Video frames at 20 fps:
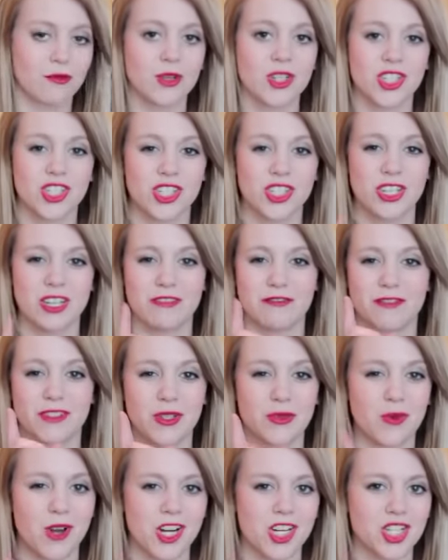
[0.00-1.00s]
which if
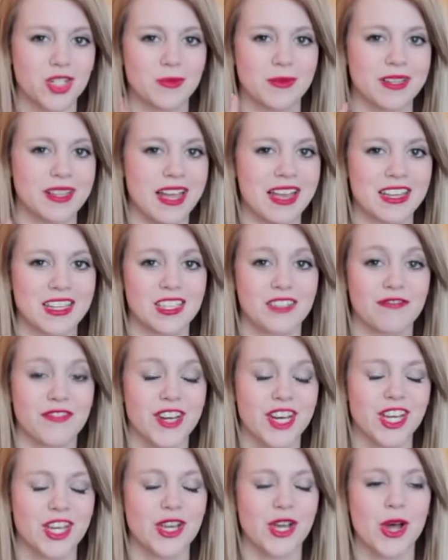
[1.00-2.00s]
you watched my last
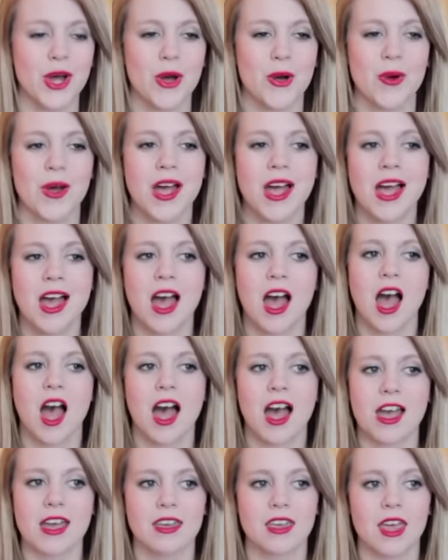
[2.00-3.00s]
video,
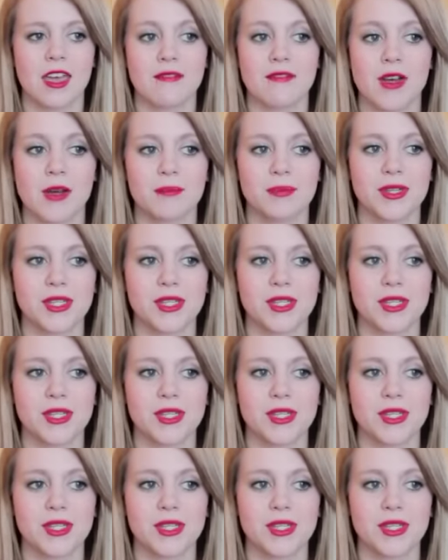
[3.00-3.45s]
I gave up